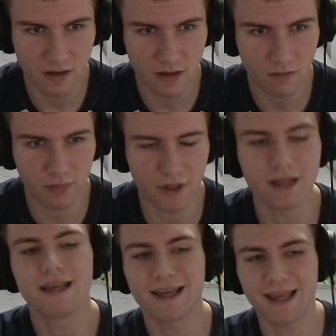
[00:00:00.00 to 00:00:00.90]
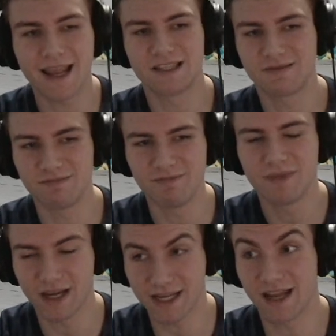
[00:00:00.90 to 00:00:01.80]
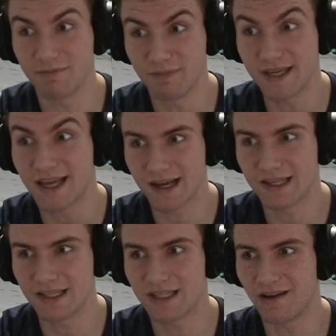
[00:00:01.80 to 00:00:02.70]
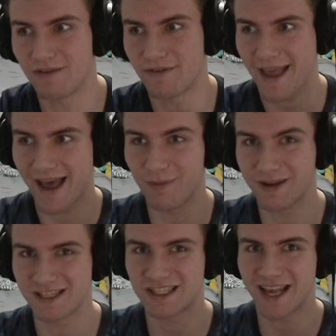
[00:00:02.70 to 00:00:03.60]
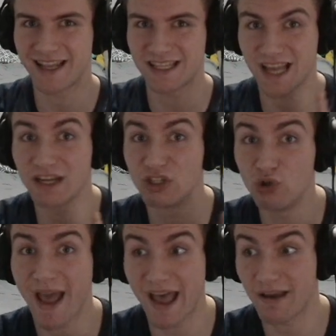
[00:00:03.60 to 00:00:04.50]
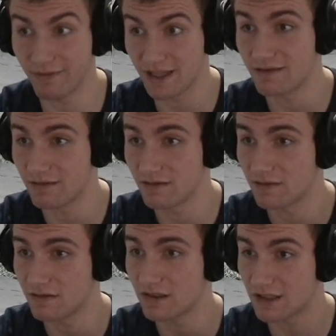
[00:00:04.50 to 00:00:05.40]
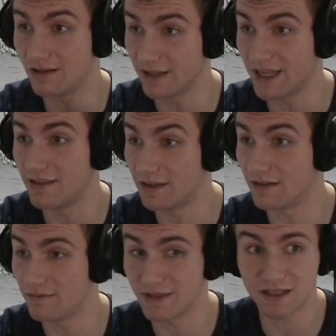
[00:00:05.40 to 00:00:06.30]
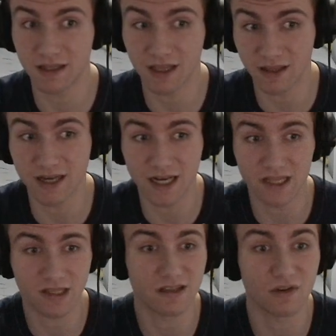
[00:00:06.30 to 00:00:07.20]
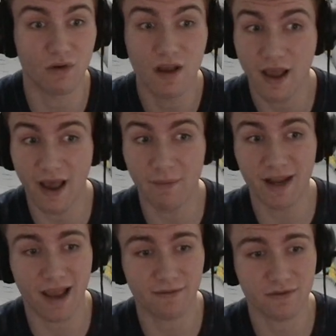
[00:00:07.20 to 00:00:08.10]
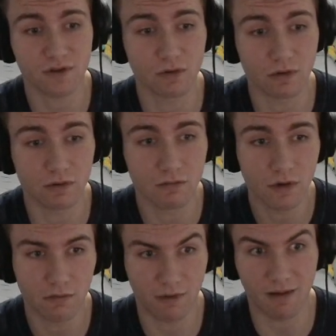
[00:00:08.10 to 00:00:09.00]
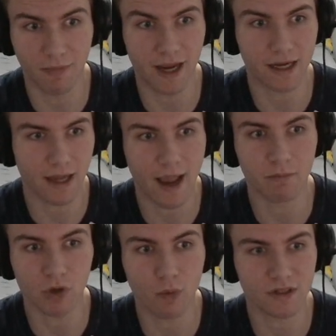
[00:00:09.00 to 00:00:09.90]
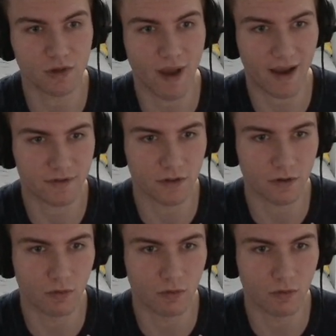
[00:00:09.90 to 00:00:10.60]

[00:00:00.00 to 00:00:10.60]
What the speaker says: But it's again because of how much silence I do have it still in the data set. So I might have to, I'm going to have to